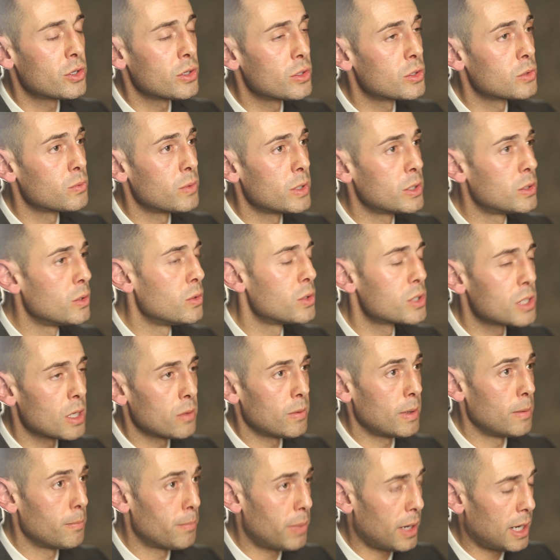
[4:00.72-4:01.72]
issues, we do
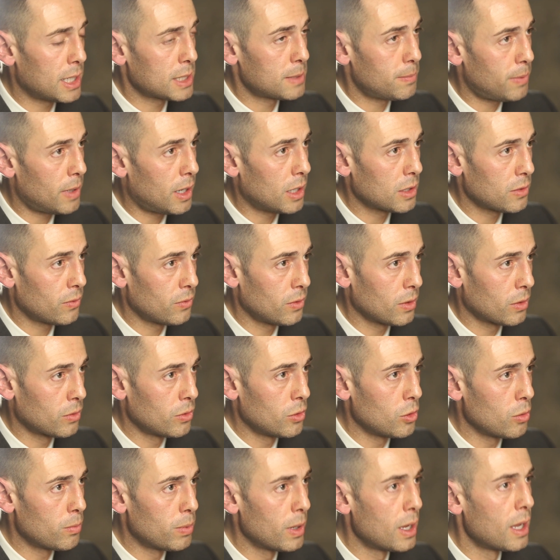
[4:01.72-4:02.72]
so as part of the
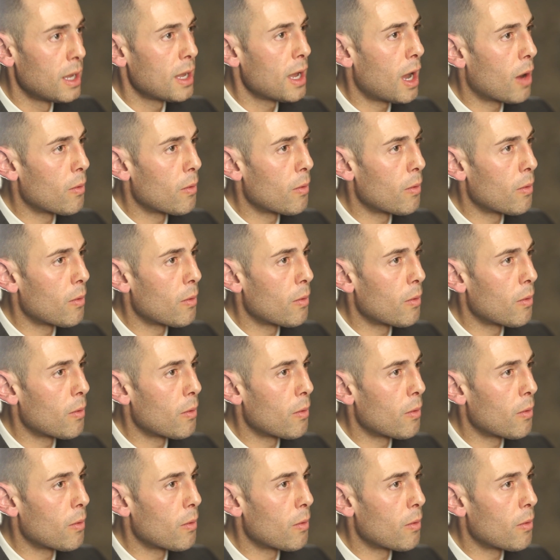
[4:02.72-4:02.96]
group.